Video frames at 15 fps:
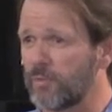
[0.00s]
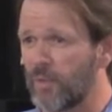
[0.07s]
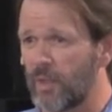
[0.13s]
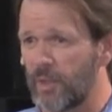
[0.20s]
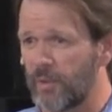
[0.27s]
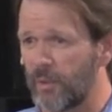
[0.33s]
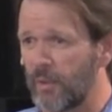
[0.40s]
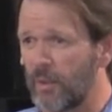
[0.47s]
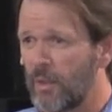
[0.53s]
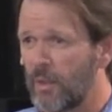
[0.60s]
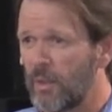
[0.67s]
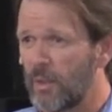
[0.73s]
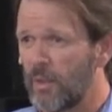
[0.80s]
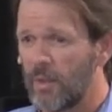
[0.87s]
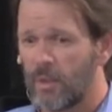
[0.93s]
Father,
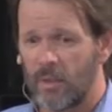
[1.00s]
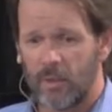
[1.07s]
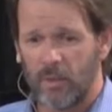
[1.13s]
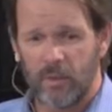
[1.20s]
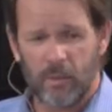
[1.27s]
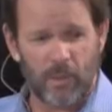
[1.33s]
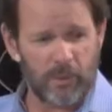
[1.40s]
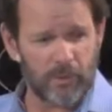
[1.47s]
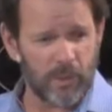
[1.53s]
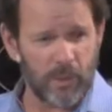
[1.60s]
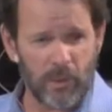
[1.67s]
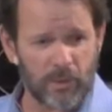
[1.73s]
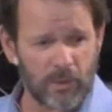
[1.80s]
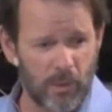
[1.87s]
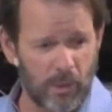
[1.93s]
huh, then
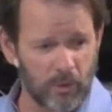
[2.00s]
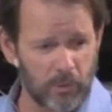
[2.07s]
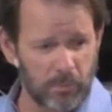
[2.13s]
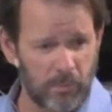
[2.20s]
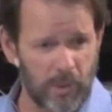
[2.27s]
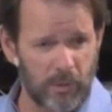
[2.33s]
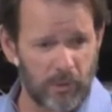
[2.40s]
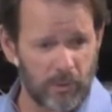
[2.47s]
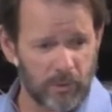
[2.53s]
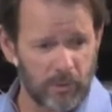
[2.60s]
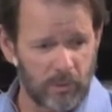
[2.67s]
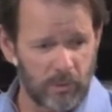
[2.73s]
nothing else matters.